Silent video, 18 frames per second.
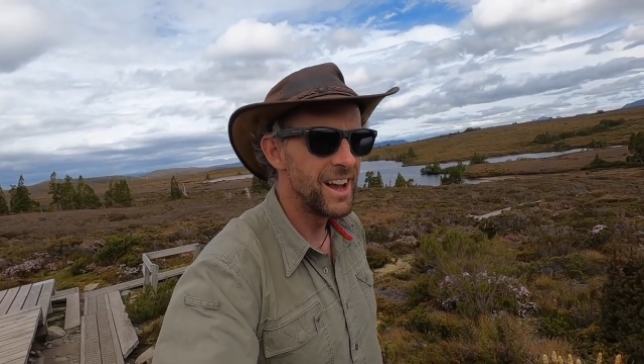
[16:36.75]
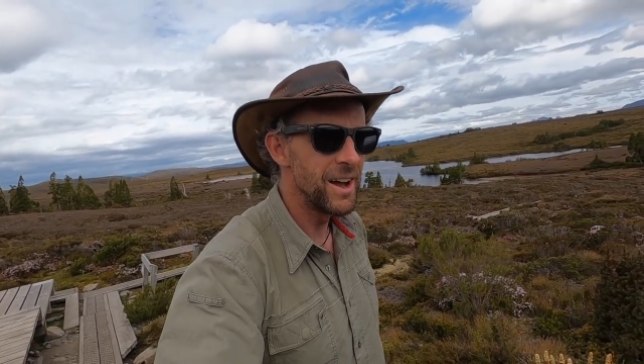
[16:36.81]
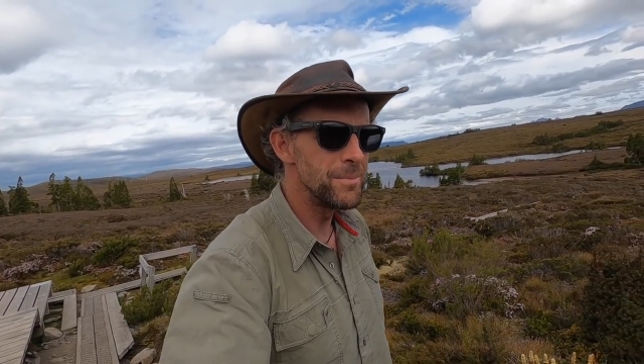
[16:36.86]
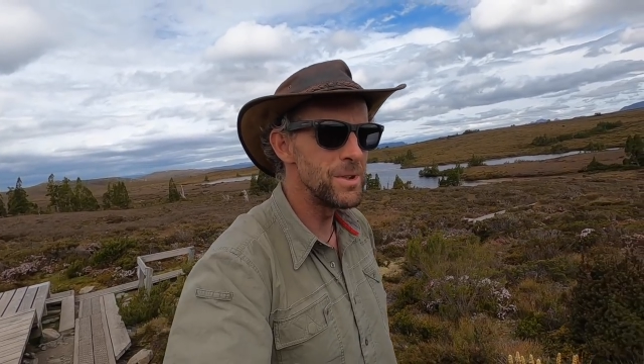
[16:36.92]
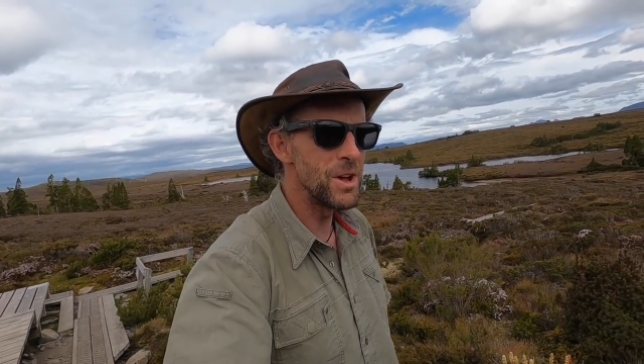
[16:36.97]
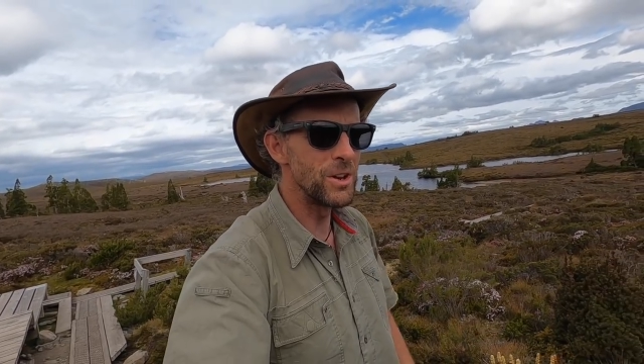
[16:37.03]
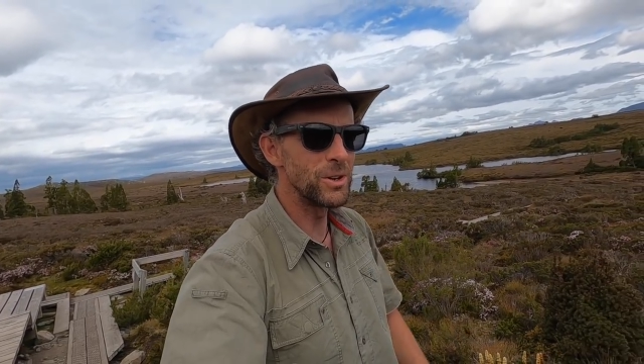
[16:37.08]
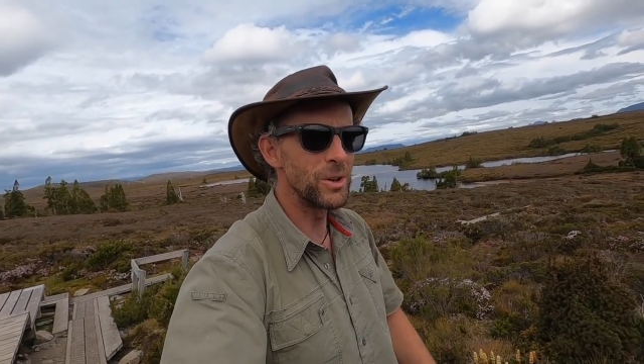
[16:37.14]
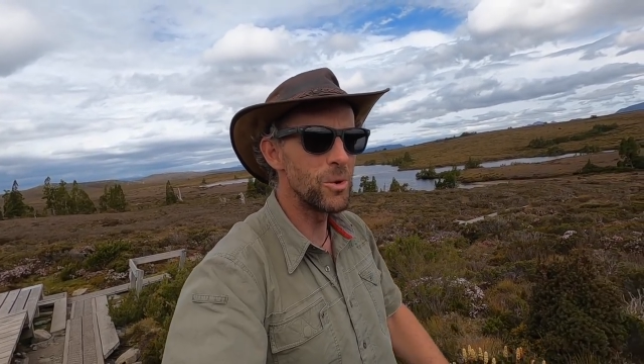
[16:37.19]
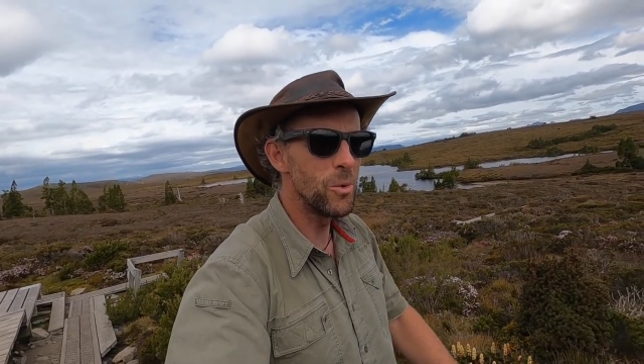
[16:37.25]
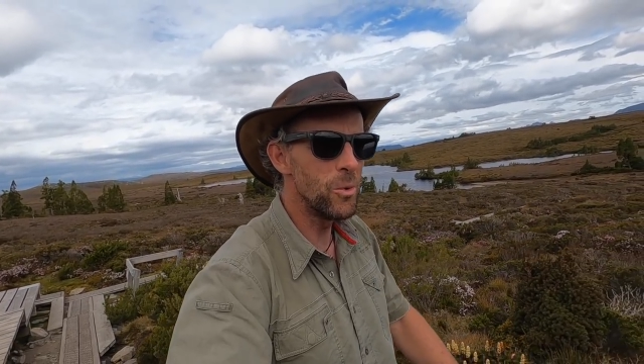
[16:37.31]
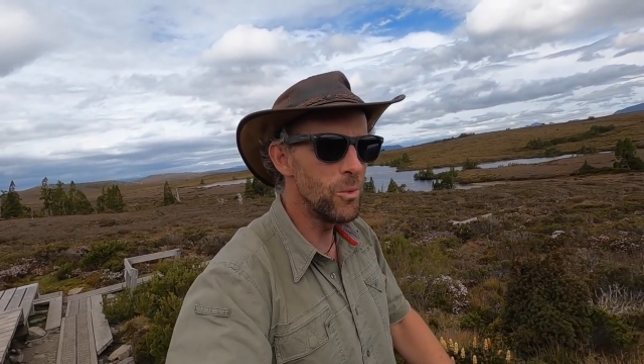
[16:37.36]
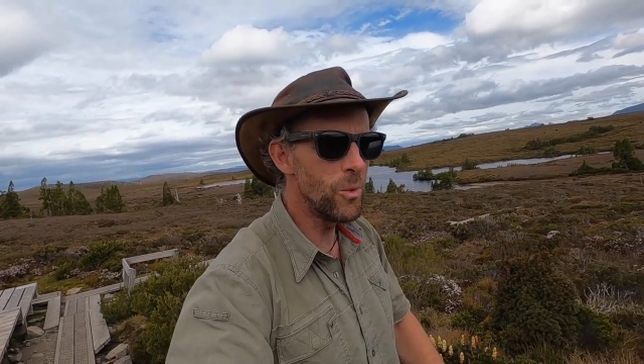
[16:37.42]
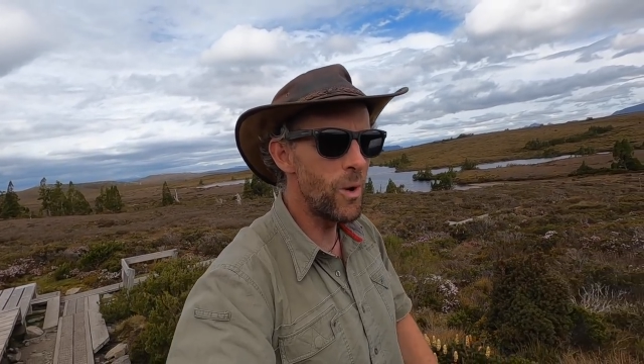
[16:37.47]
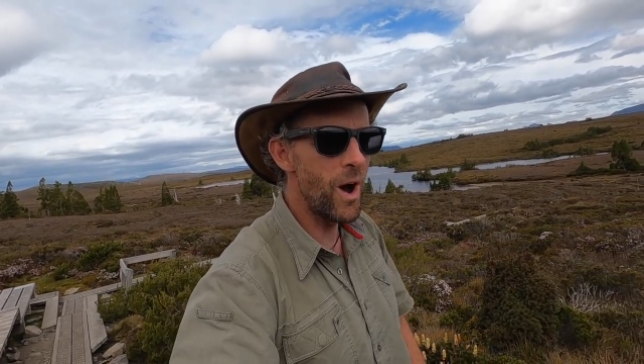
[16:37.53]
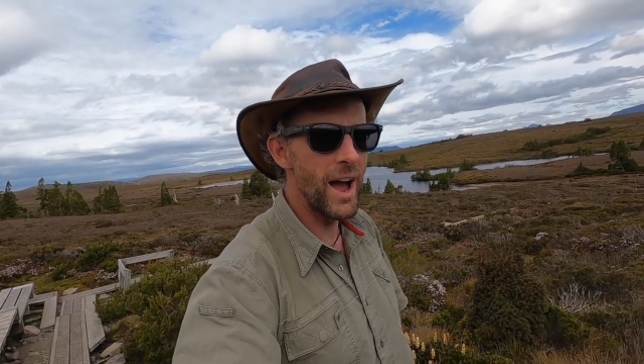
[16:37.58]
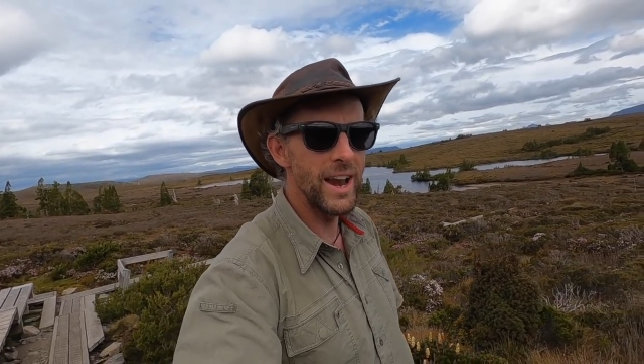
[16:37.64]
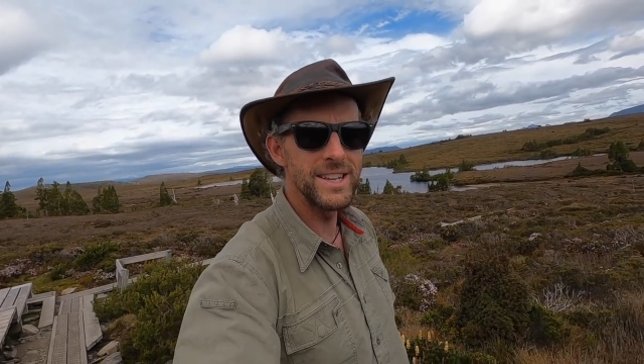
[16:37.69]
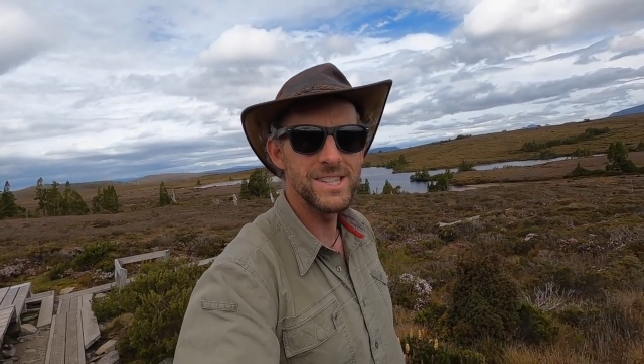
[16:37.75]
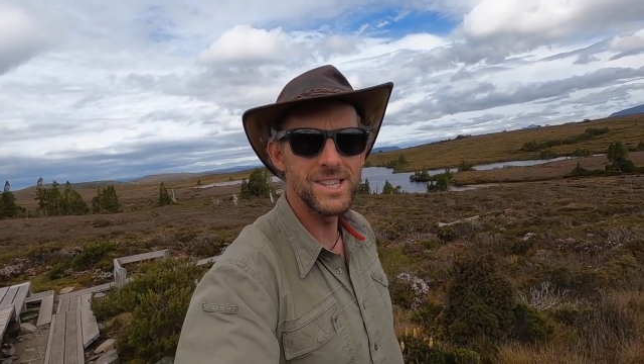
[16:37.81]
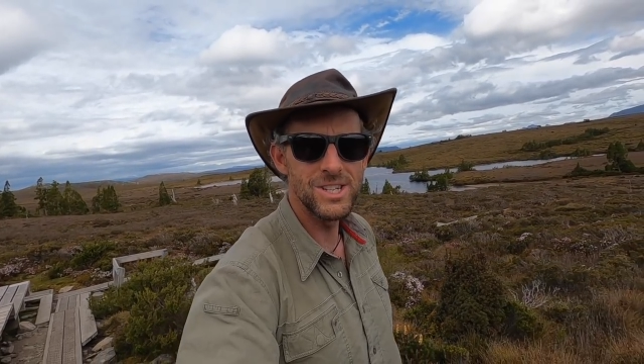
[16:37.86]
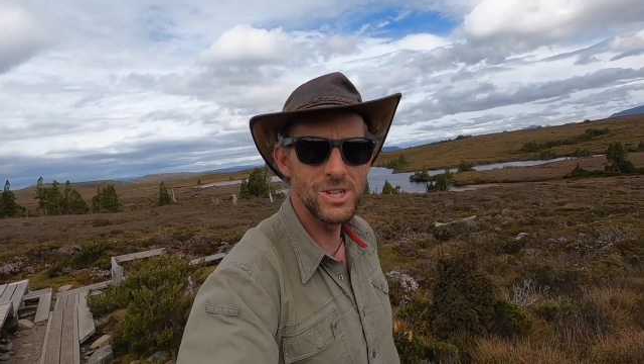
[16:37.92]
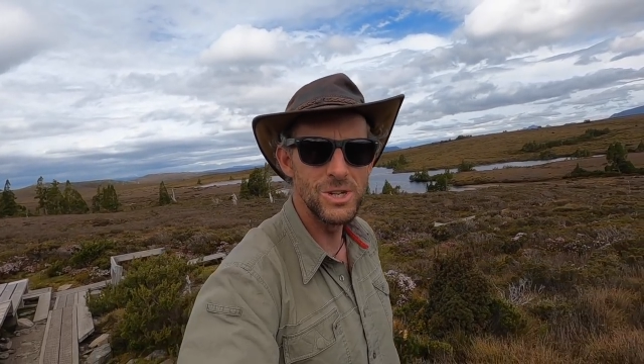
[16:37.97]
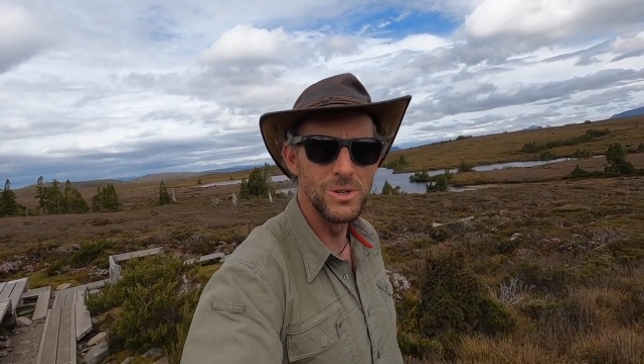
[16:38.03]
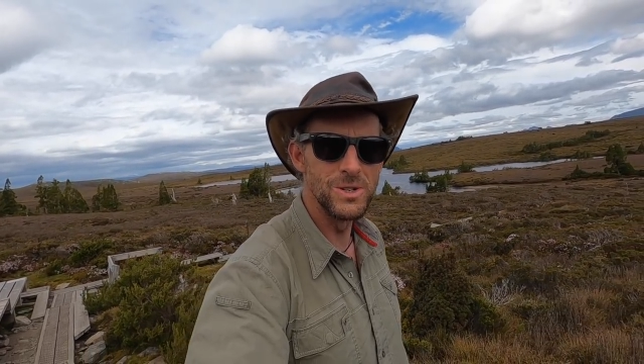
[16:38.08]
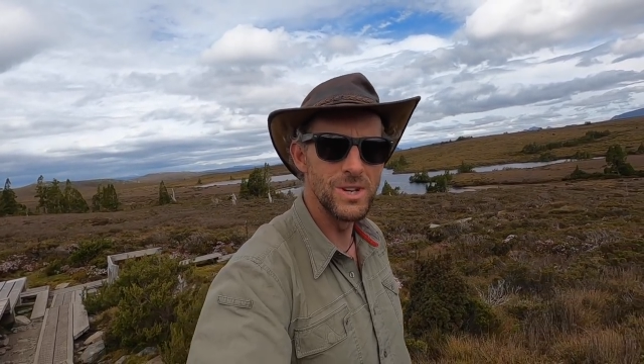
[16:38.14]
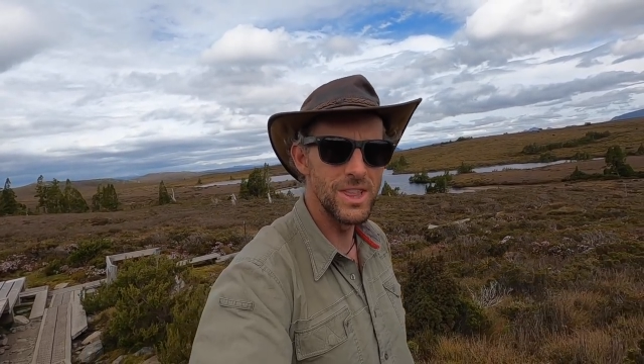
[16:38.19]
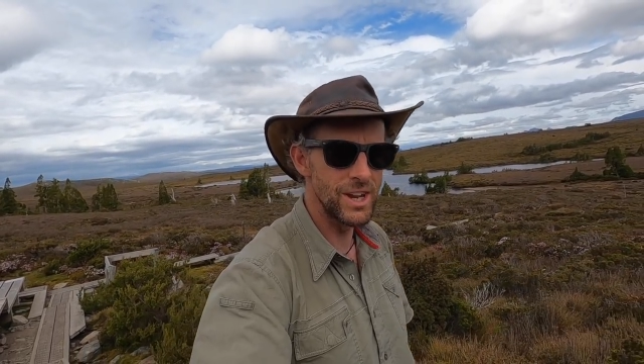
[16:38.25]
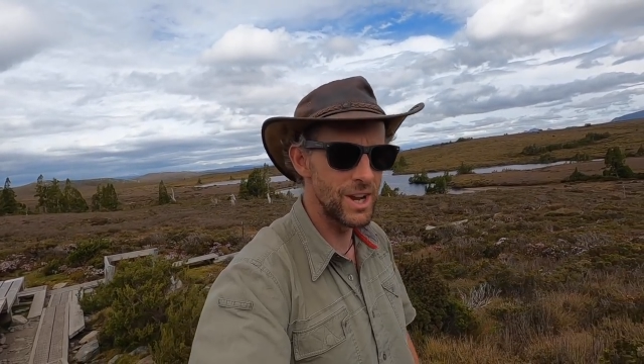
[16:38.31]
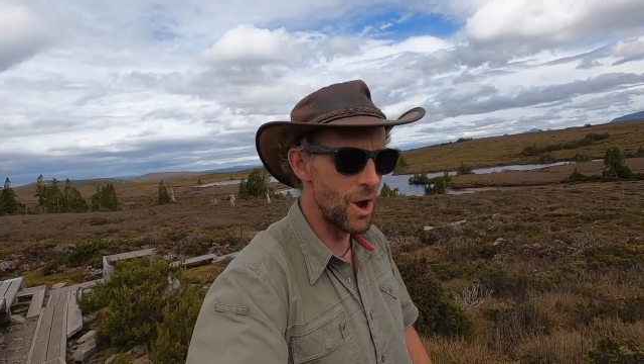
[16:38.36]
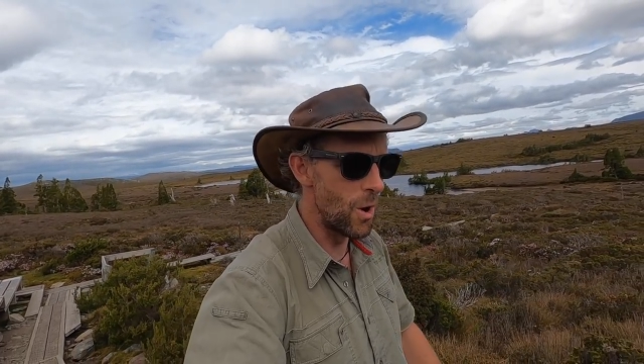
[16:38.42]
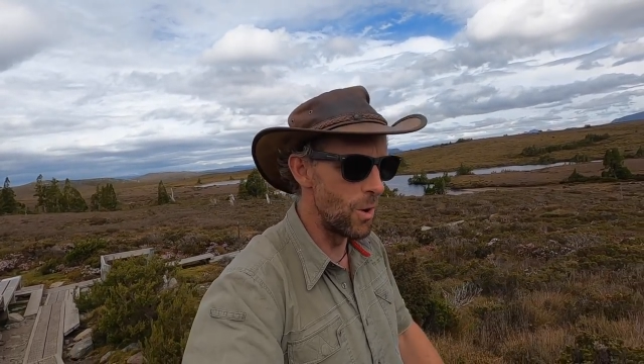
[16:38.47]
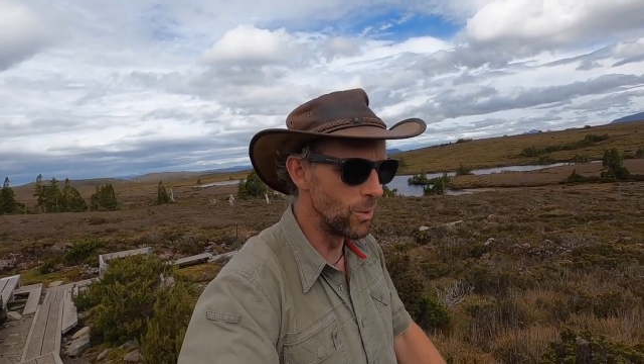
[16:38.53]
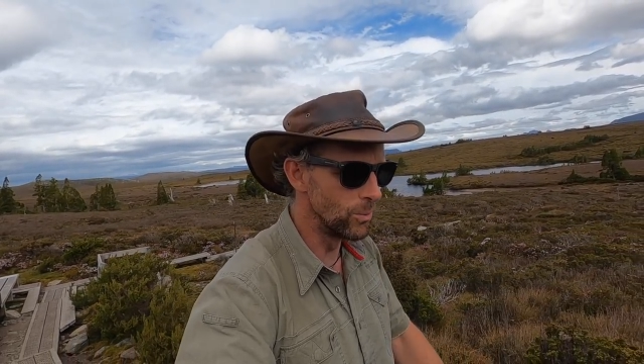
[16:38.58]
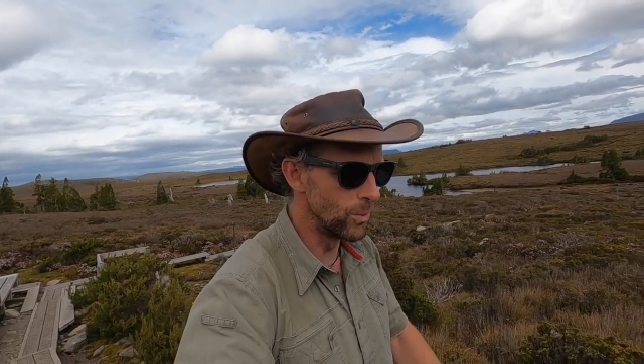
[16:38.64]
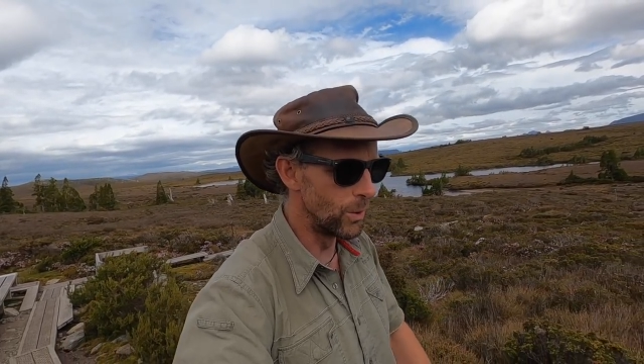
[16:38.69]
I'm not quite as attuned to the
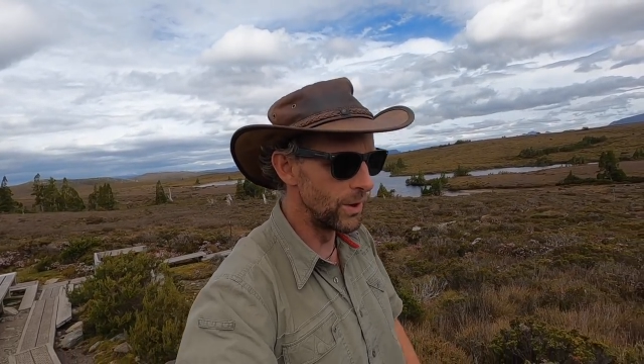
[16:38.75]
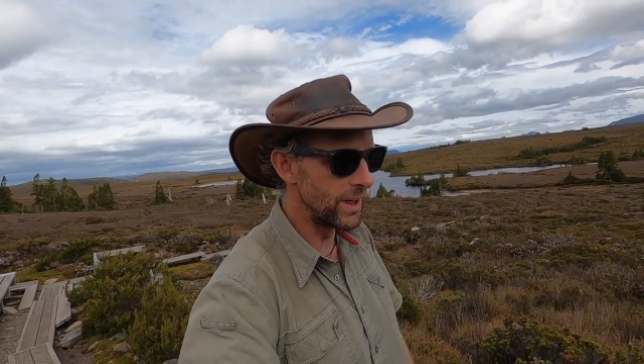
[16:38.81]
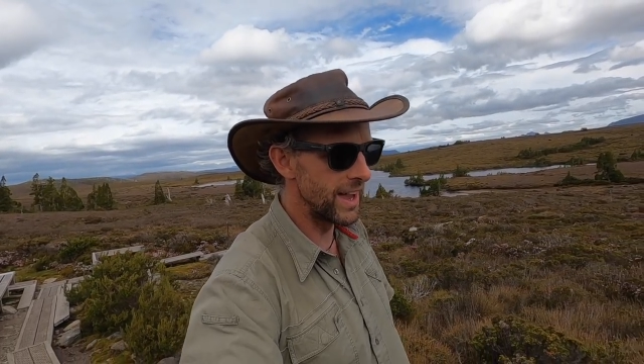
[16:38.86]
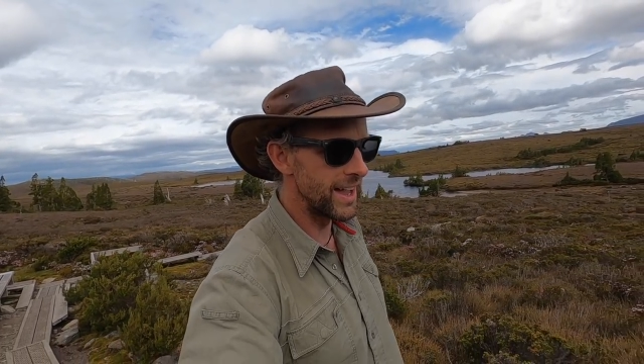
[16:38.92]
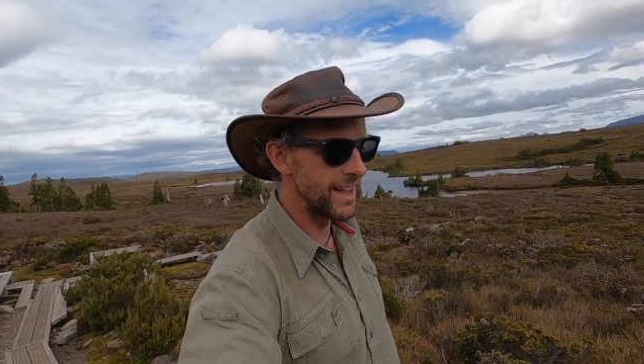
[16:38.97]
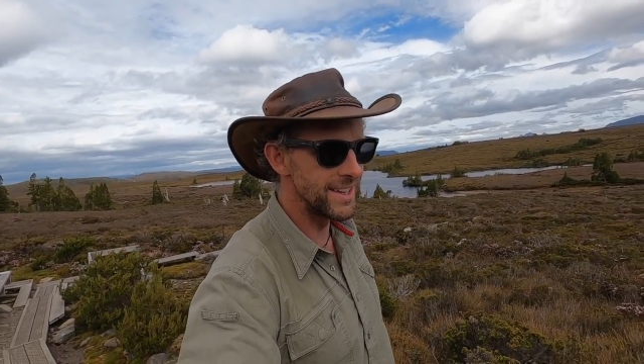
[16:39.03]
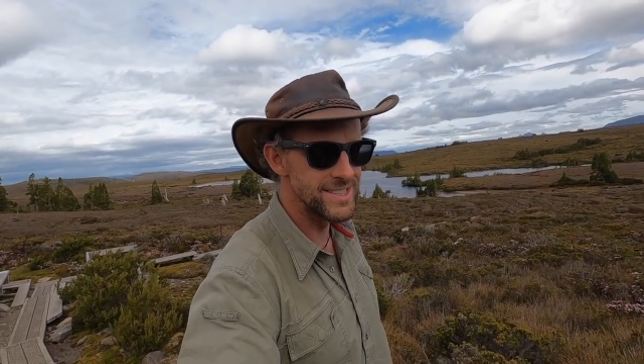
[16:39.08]
cold water